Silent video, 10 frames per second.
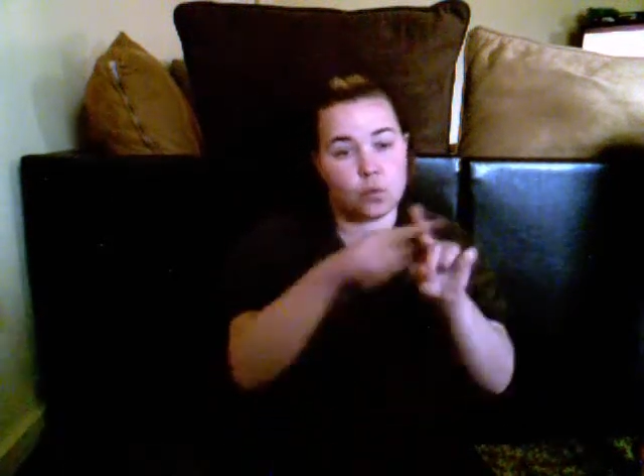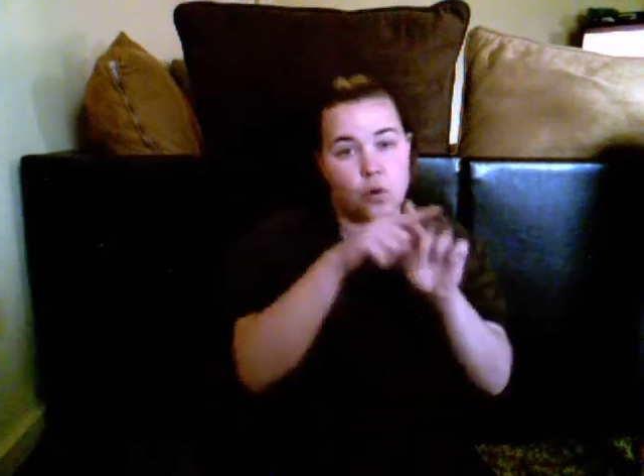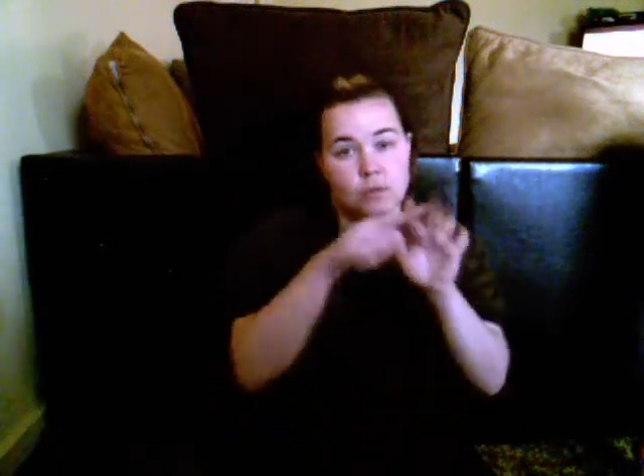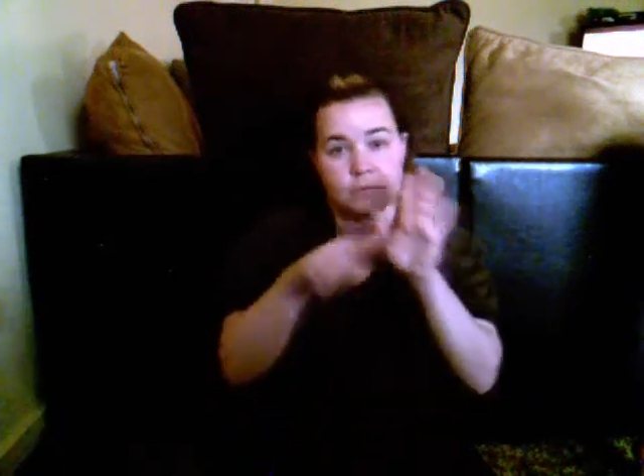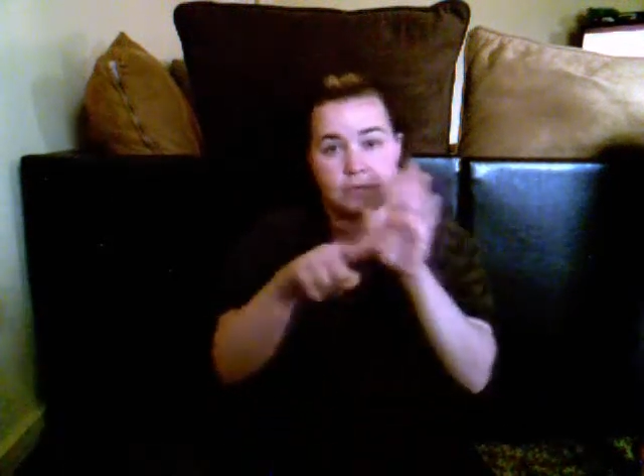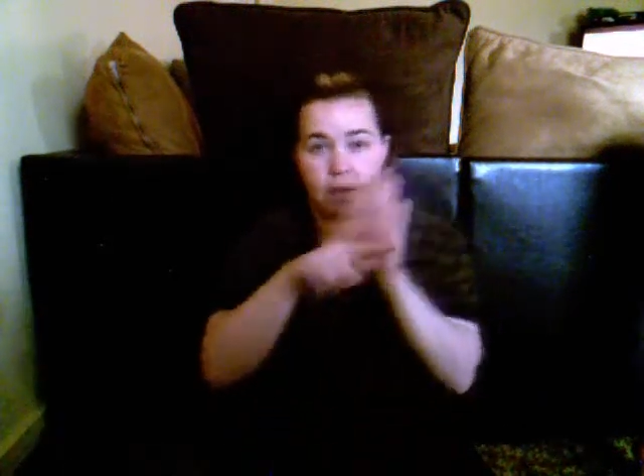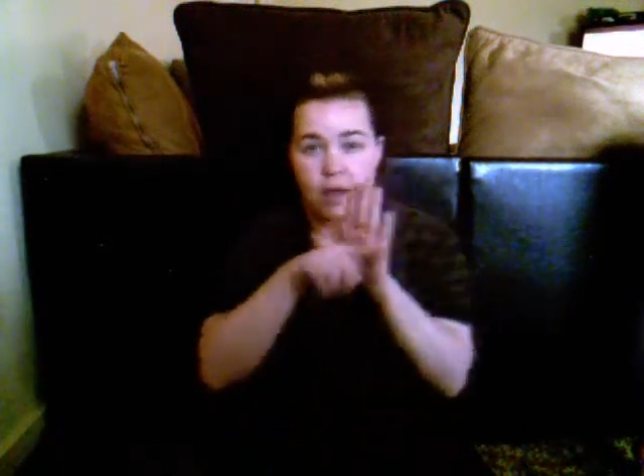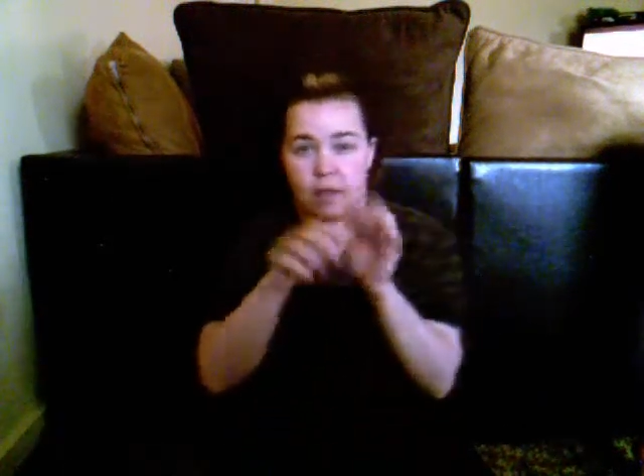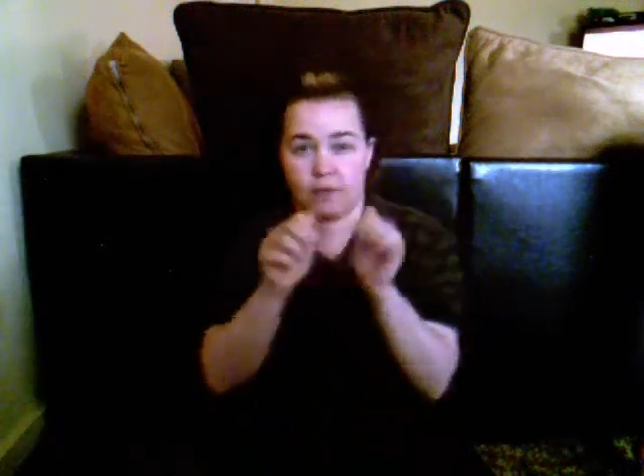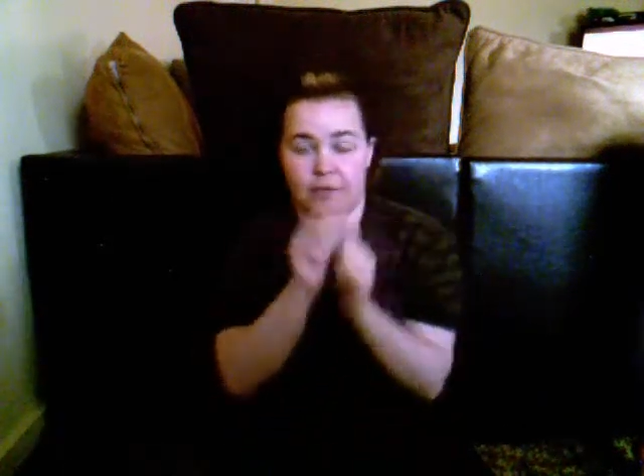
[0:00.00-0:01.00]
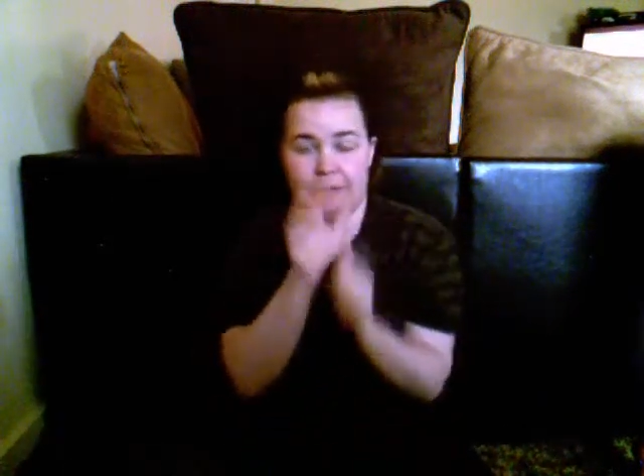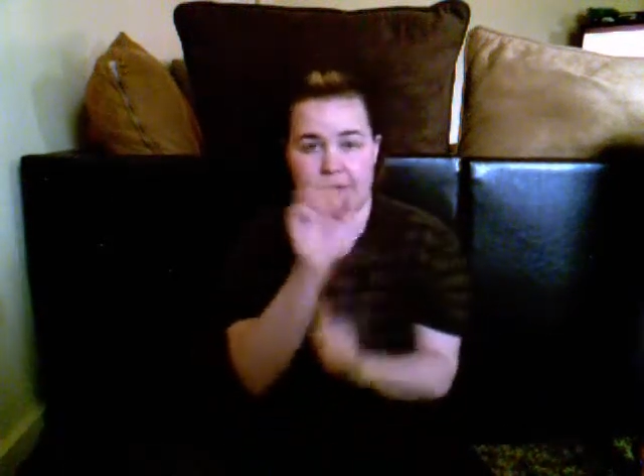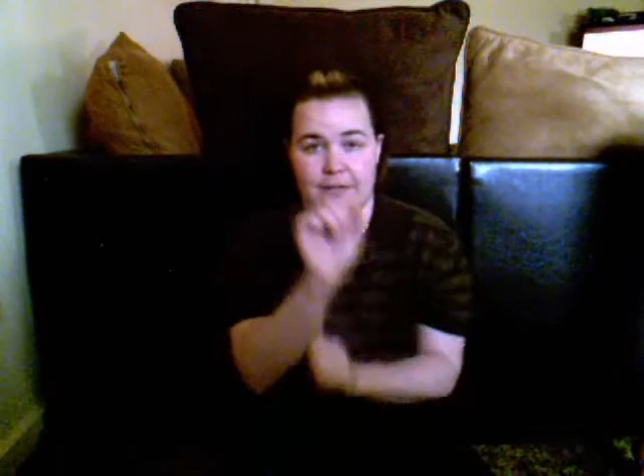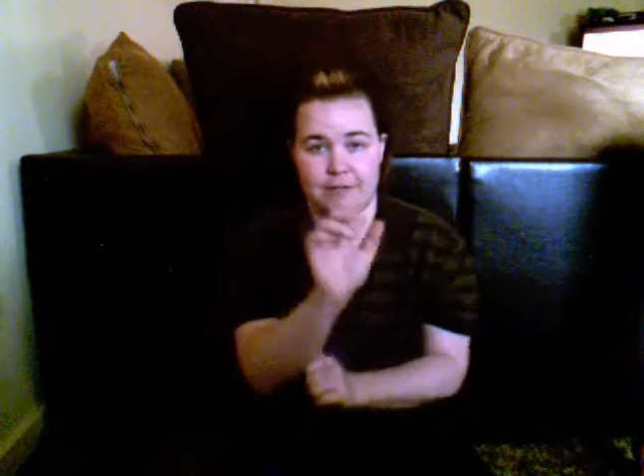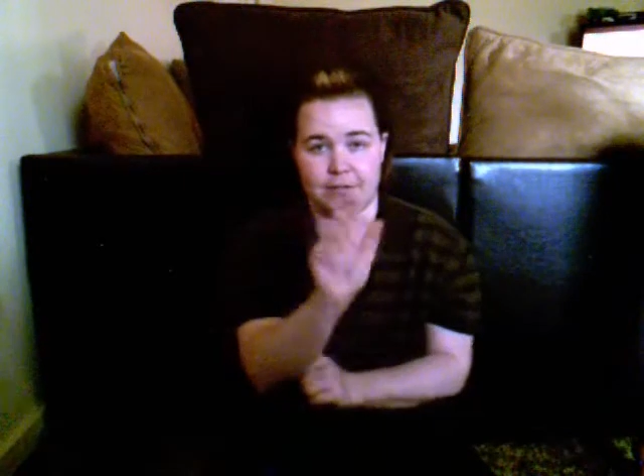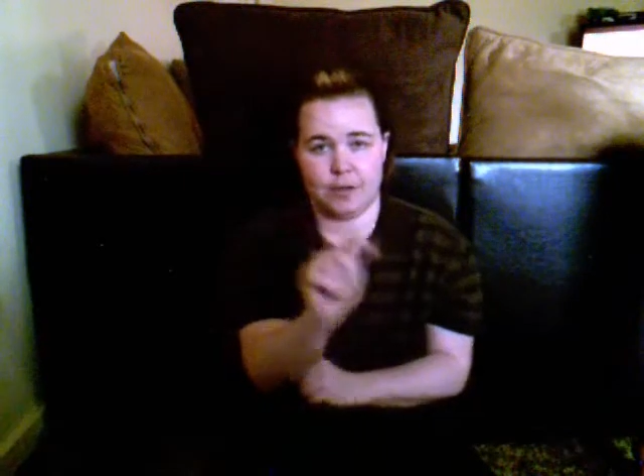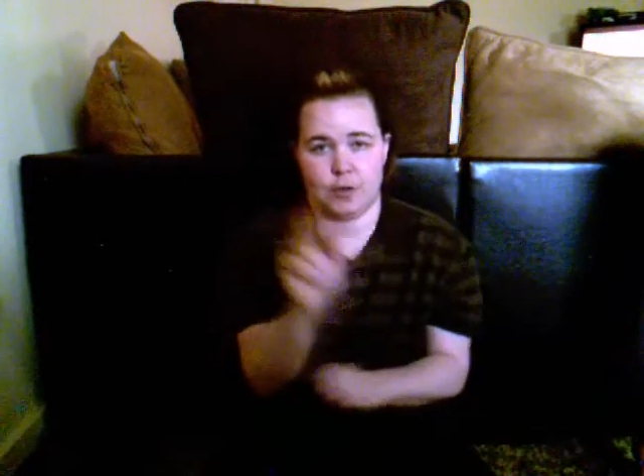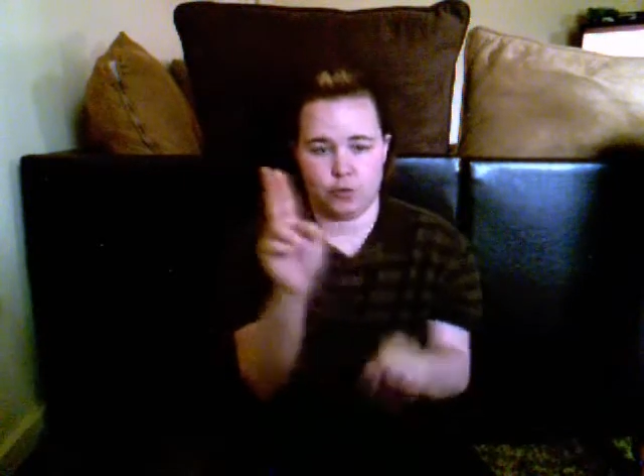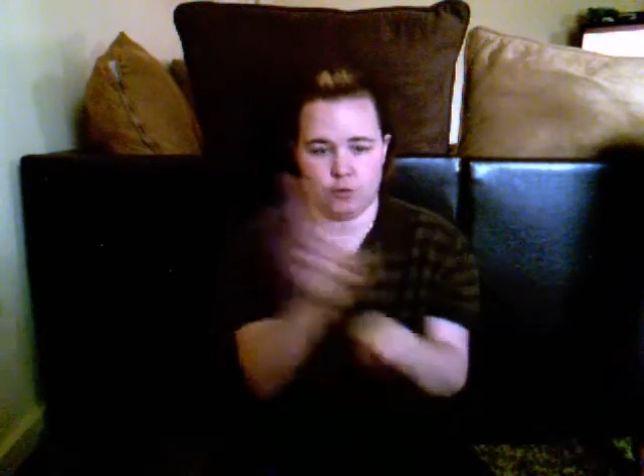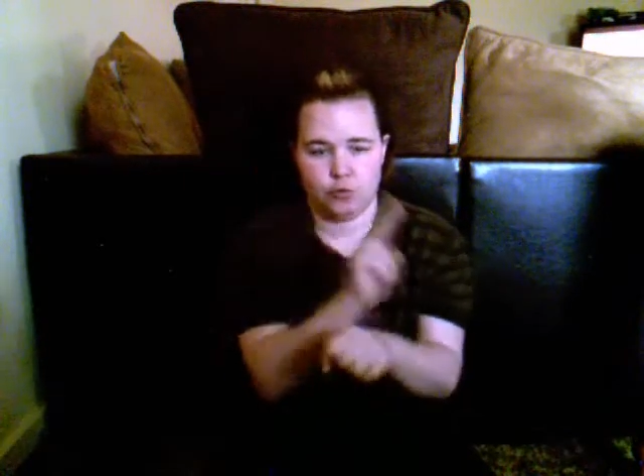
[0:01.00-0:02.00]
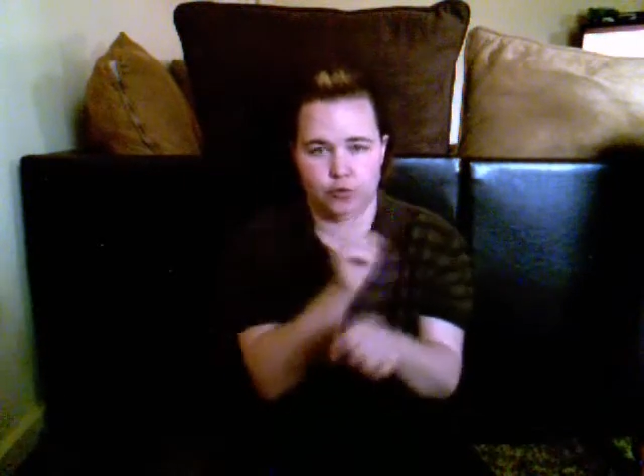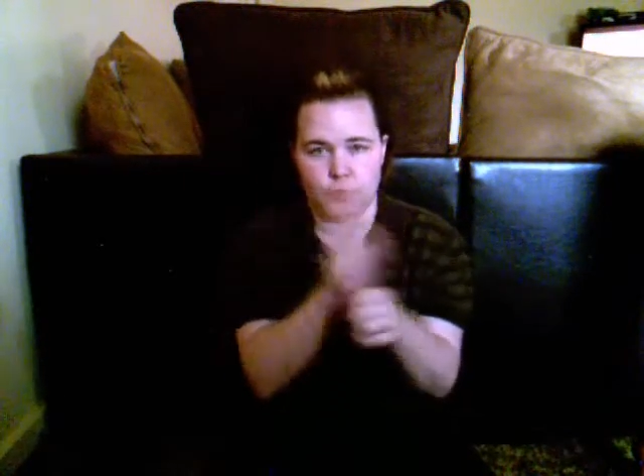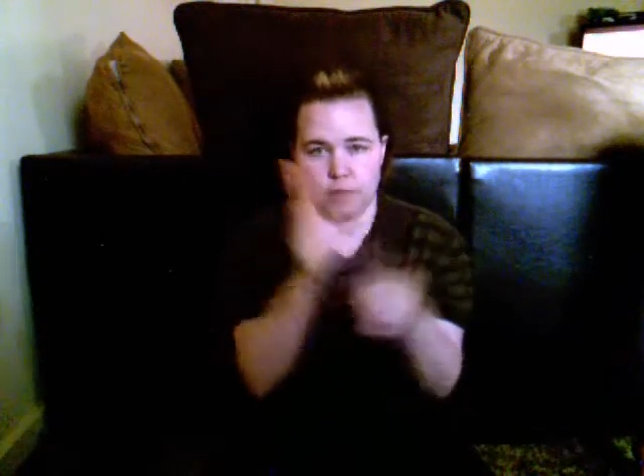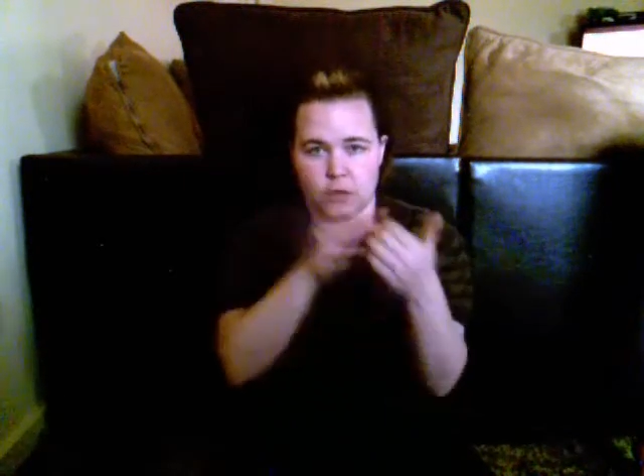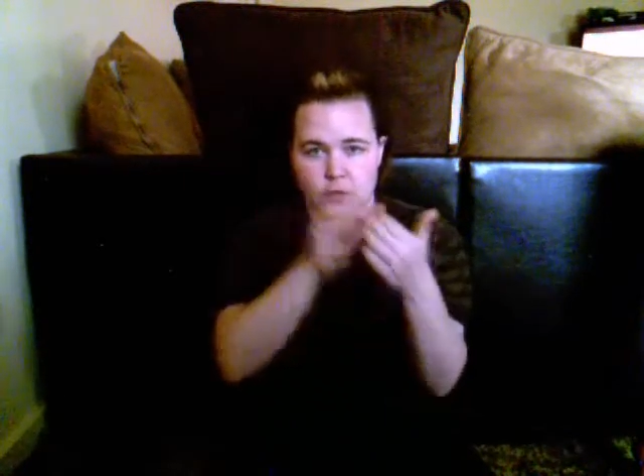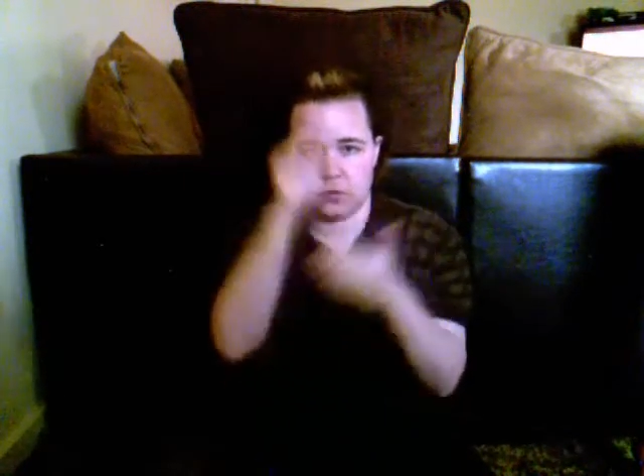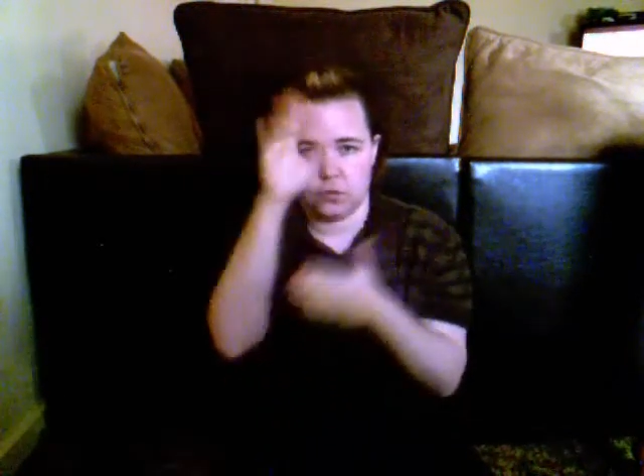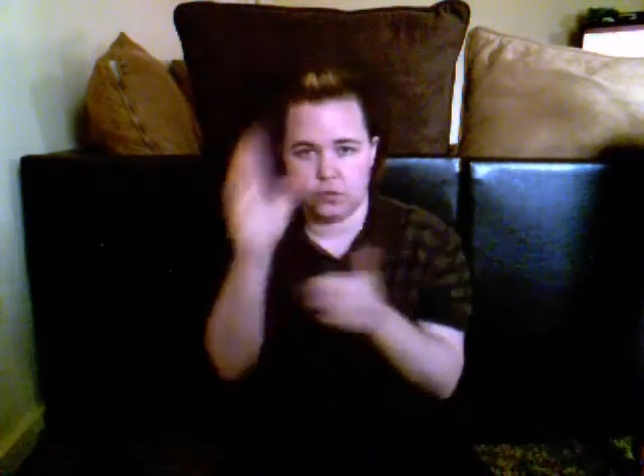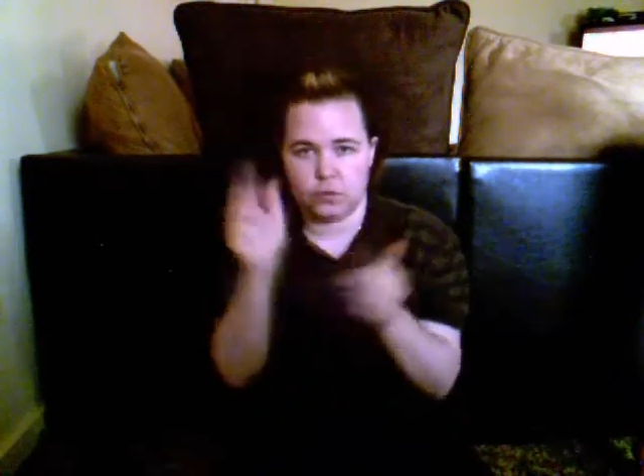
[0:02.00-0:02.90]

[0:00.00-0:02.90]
technology used by students with disabilities.